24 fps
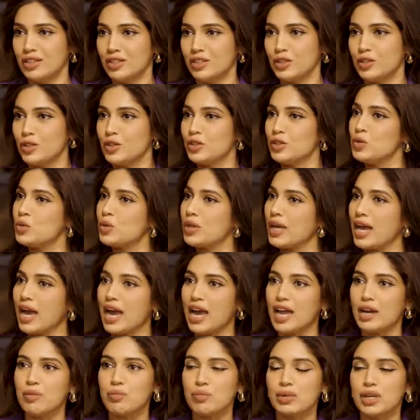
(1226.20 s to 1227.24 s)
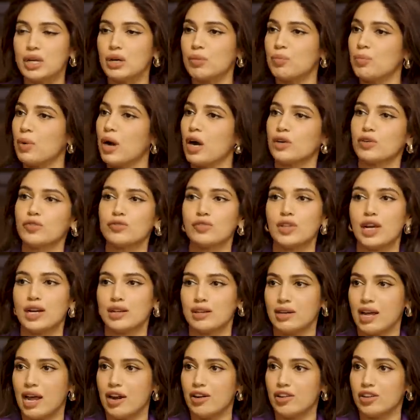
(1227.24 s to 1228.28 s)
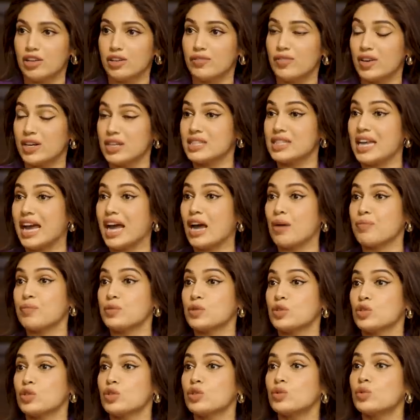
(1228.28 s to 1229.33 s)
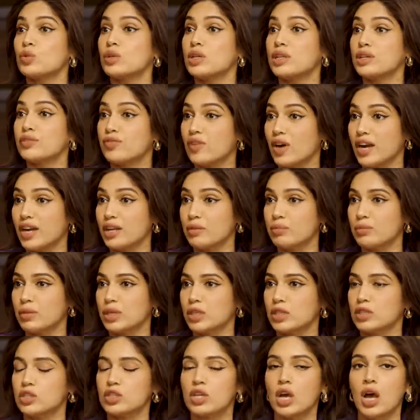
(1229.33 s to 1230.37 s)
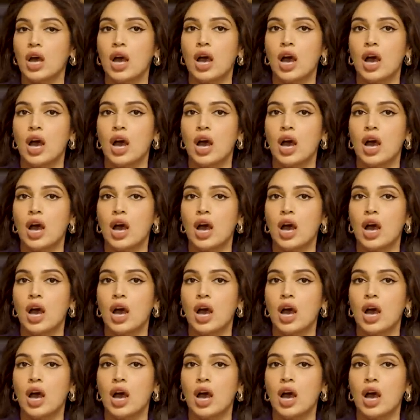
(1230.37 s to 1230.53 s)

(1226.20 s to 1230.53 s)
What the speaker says: You know, you can be a part of that narrative and it's absolutely fine because